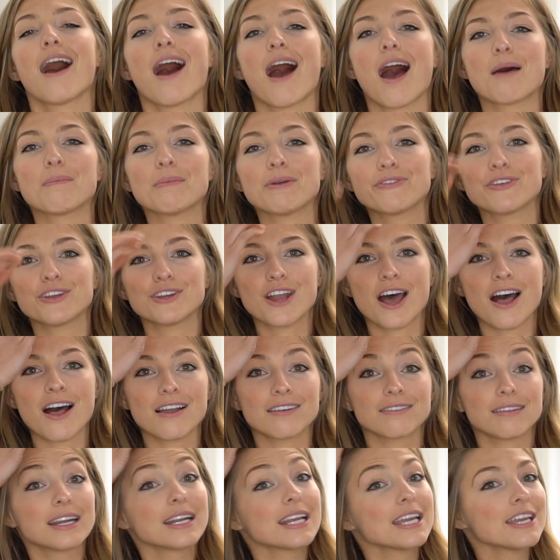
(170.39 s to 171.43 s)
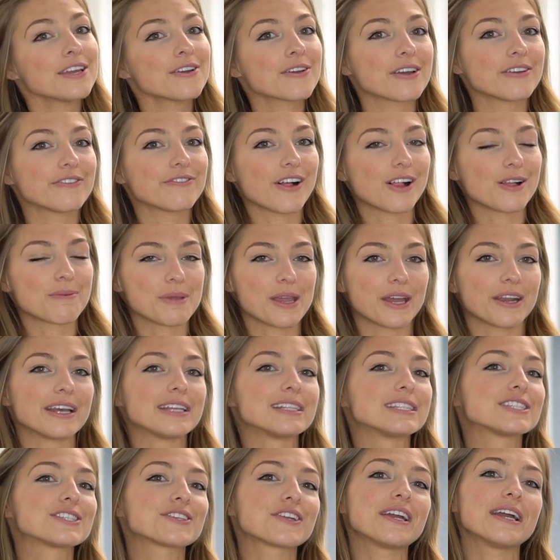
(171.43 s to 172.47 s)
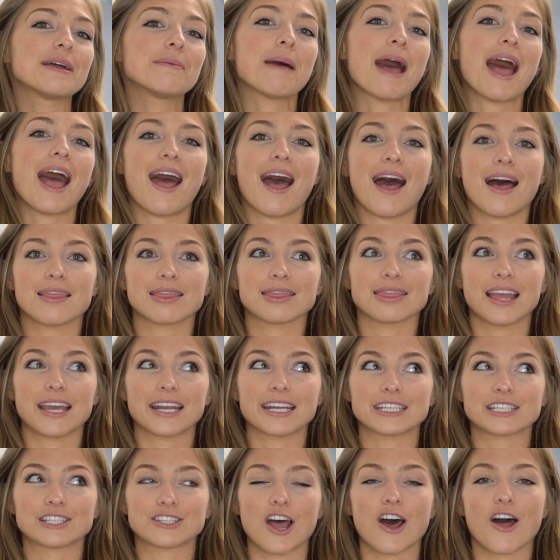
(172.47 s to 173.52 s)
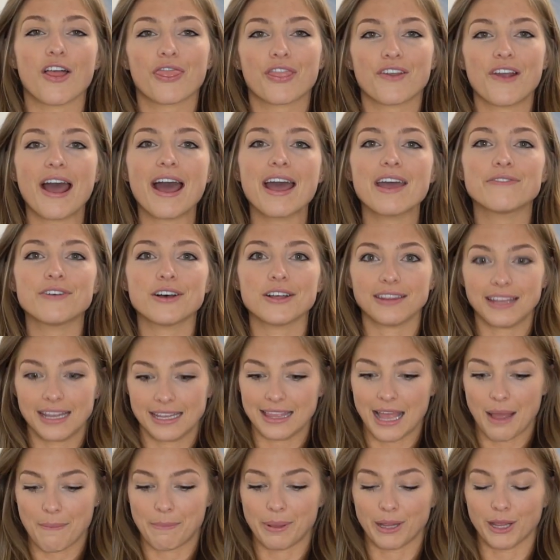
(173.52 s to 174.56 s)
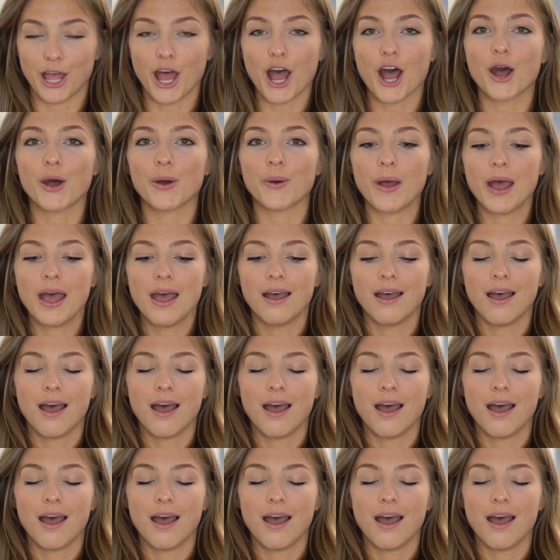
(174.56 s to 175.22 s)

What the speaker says: If you're not already, you can follow me on Instagram at letus.thrive. I'll link that below.